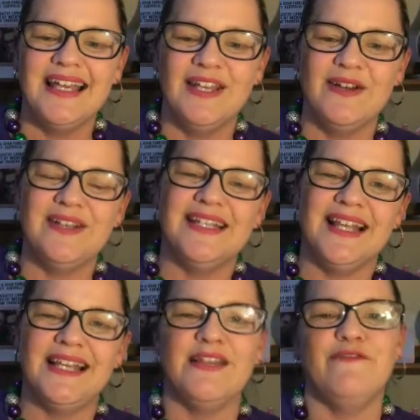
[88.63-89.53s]
you know,
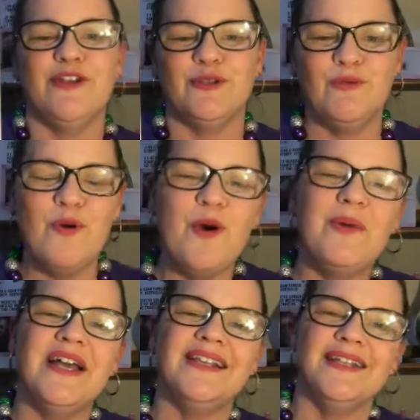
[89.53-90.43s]
selling the first
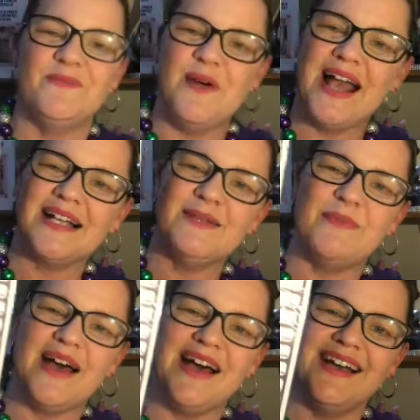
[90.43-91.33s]
warmers and wax
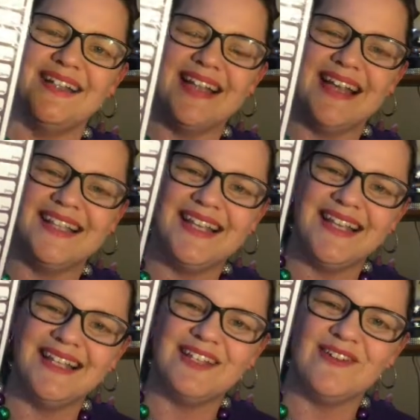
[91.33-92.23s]
bars, and
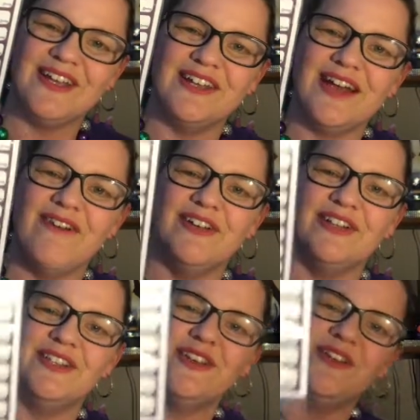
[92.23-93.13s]
Scentsy has got you
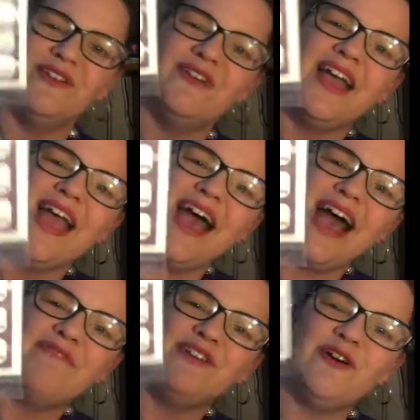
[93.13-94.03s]
covered. So you
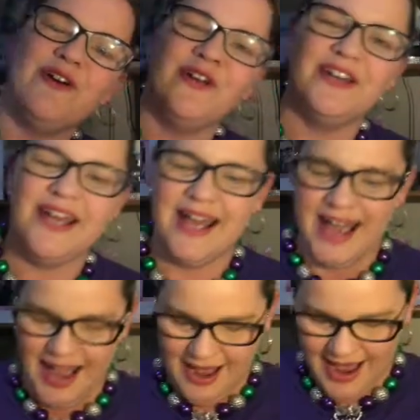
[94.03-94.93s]
have your own,
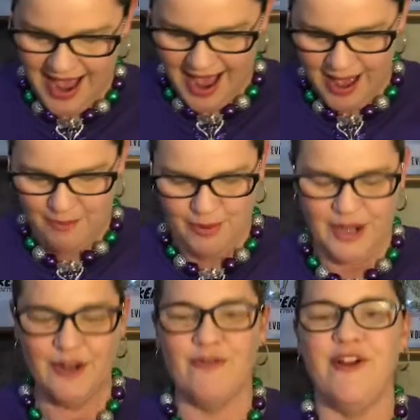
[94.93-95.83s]
uh,
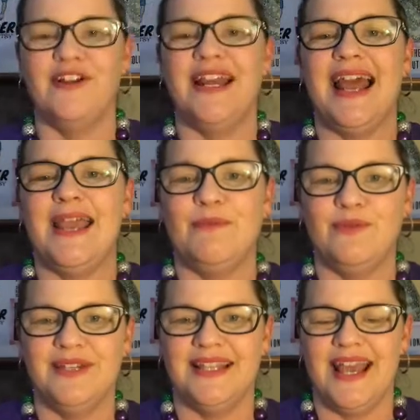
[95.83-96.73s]
print your own
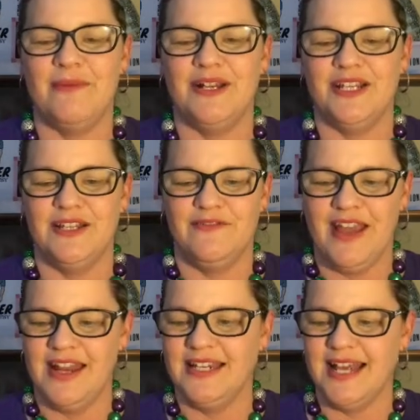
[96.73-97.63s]
labels there, which is
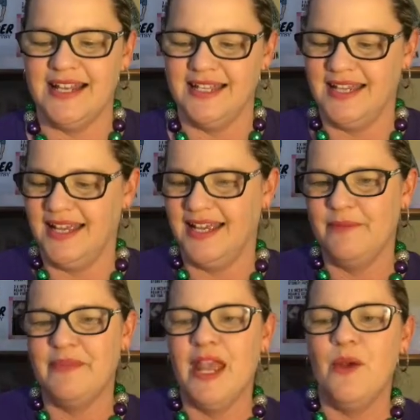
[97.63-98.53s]
fantastic.
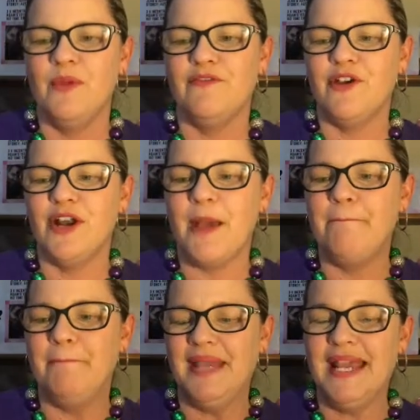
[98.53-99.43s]
We've got a
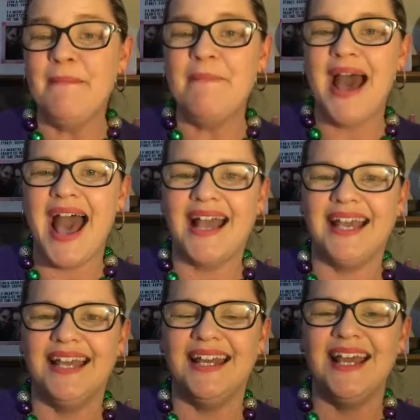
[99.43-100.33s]
big
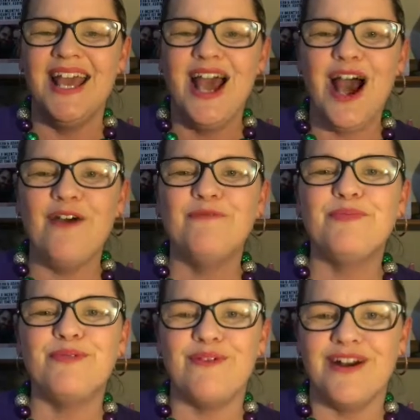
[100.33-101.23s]
packet of
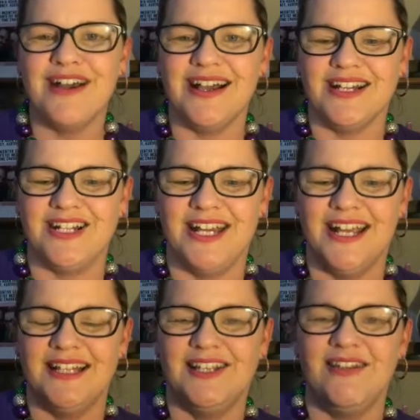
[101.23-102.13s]
product
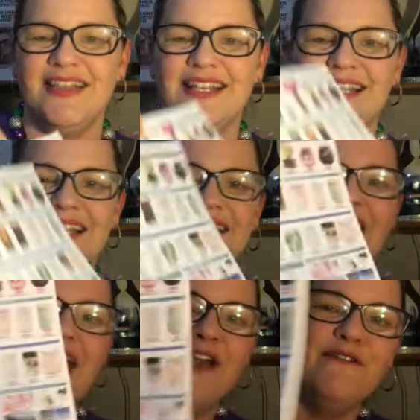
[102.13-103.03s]
sheets. So this is
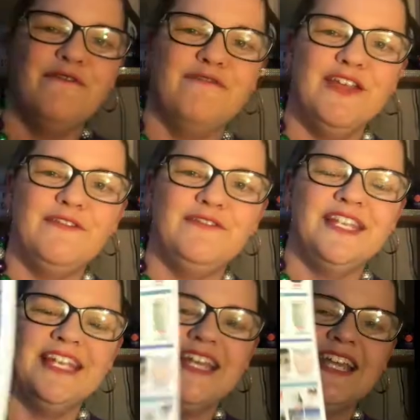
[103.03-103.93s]

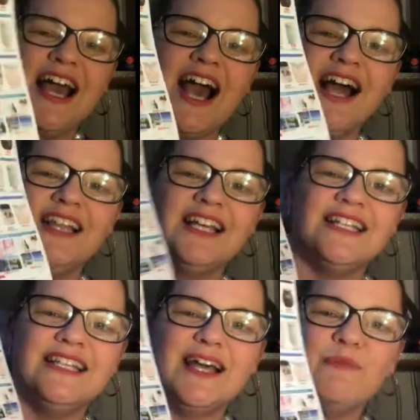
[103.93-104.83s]
fifty color,
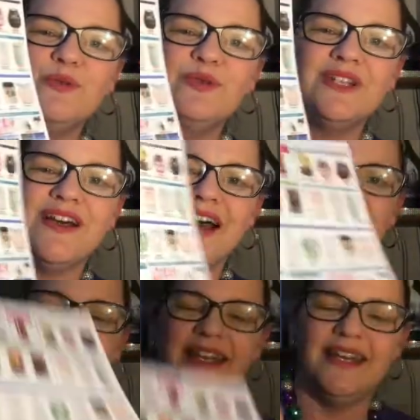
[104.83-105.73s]

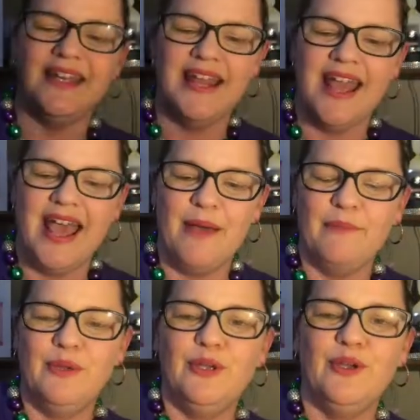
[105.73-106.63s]
double-sided,
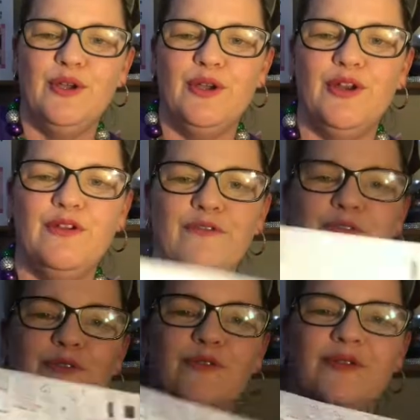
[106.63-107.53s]

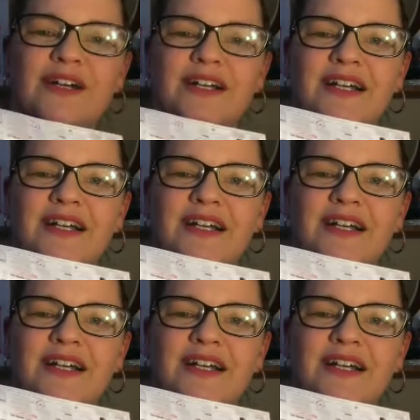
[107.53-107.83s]
beautiful.